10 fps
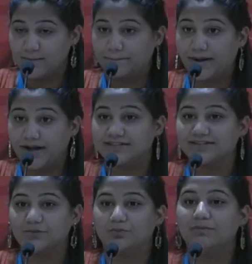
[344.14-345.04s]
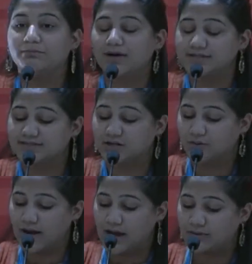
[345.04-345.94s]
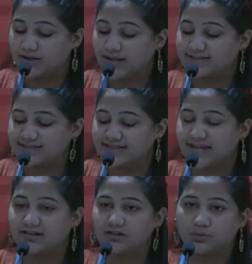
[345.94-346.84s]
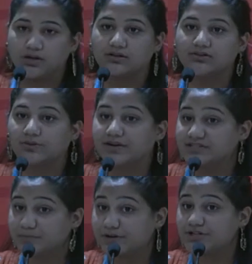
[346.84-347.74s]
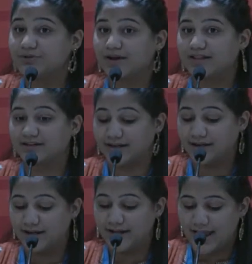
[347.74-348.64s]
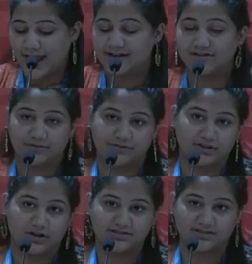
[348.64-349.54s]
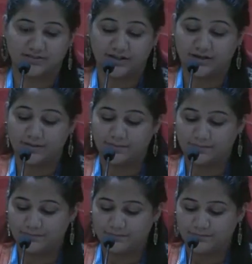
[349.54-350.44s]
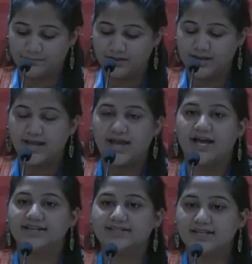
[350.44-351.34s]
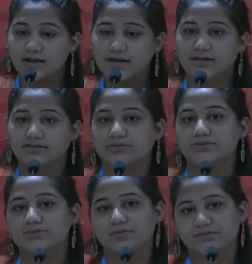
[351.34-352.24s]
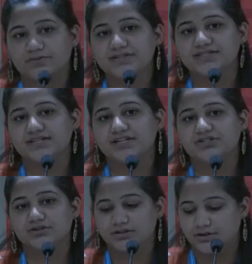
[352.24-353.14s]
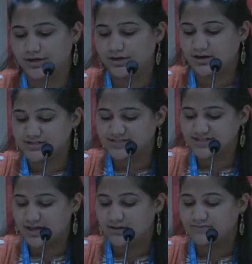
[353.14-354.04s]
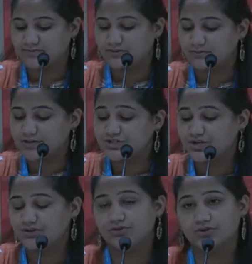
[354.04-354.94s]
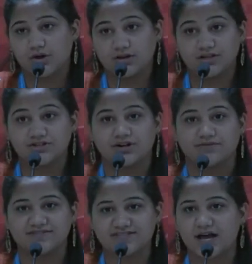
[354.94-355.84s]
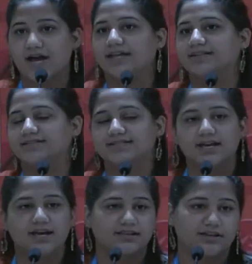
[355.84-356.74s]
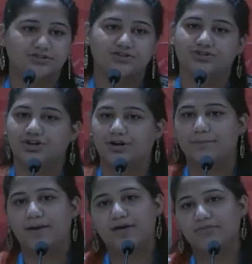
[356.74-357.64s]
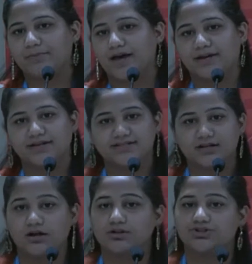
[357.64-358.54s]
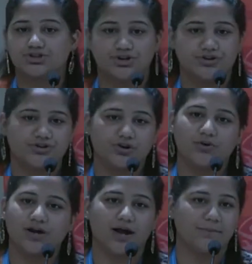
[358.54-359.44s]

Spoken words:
but we must go out and scale the world through our spirituality and our philosophy. As young Hindus, we first need to learn ourselves the rich Hindu knowledge of science, literature, mathematics, culture, yoga,